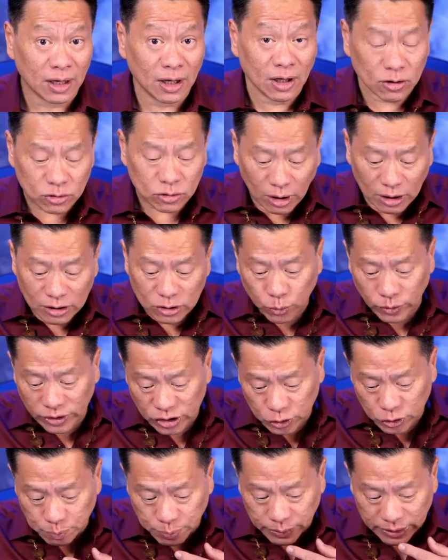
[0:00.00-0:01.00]
So as we
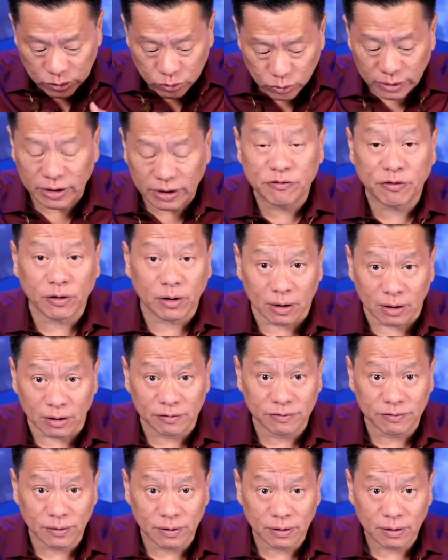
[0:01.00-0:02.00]
spiritually
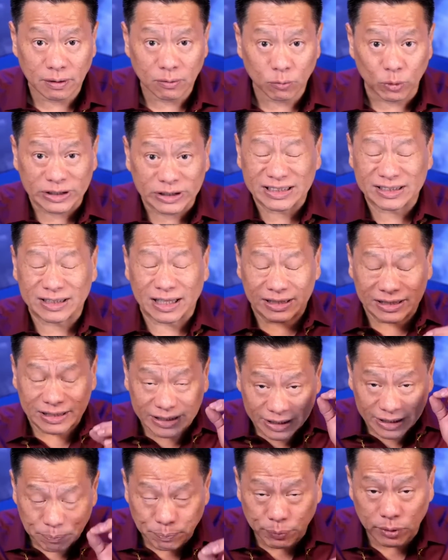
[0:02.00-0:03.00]
evolve, which is the
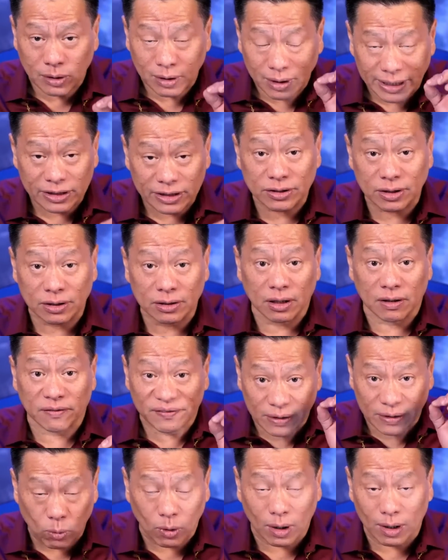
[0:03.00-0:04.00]
deeper lesson of
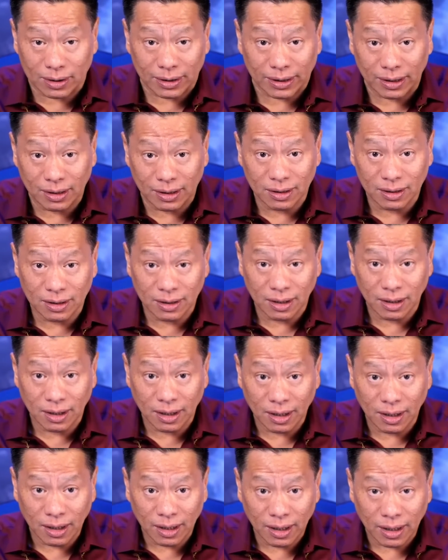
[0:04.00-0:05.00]
Diwali,
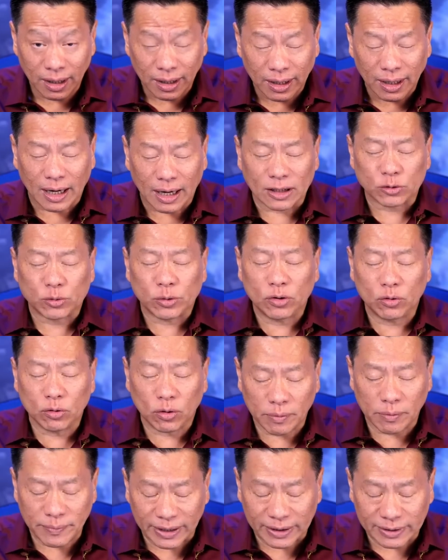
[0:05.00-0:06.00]
as we do
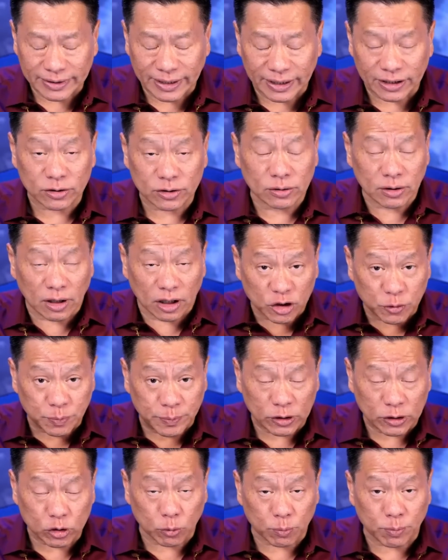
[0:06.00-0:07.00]
our meditation, our
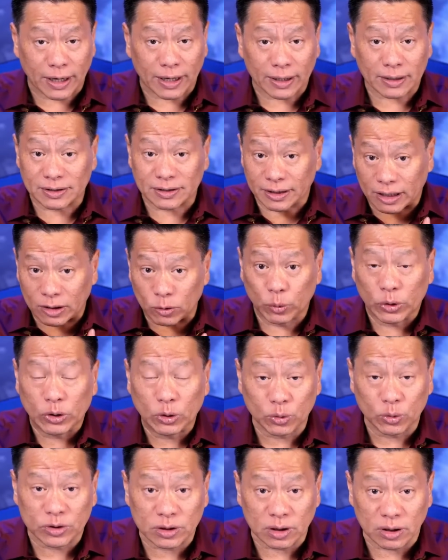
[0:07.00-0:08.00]
spiritual practice, and we
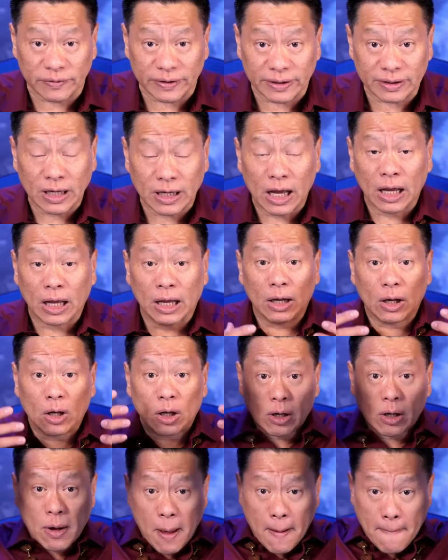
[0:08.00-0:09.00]
do service,
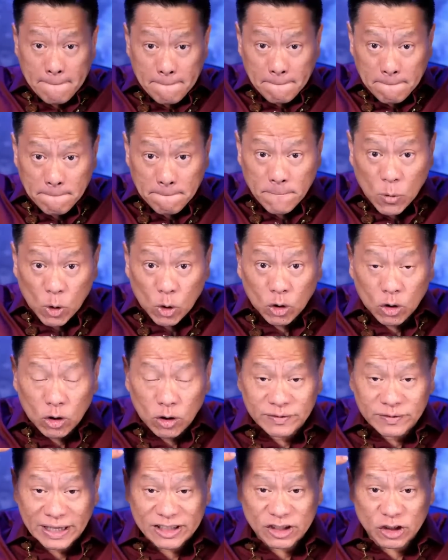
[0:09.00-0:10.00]
more
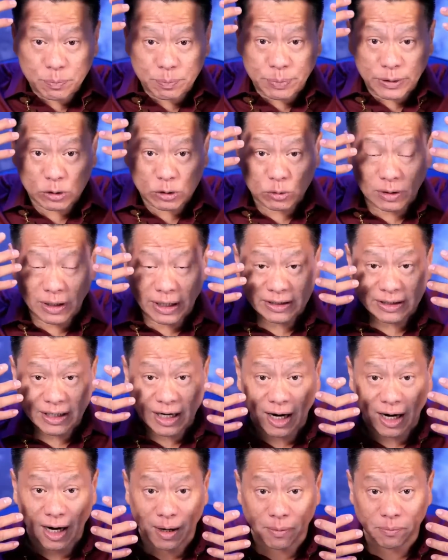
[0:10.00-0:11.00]
of that spiritual light
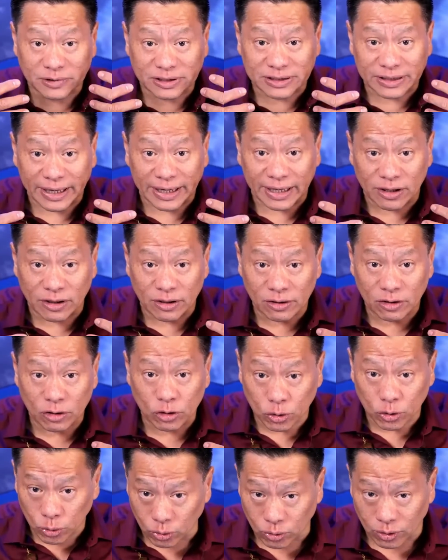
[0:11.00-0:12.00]
comes in
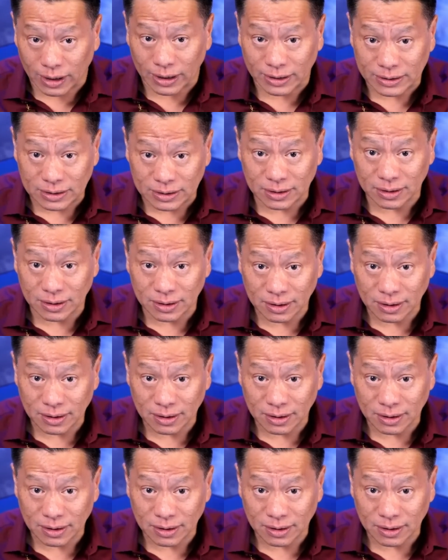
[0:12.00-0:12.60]
through us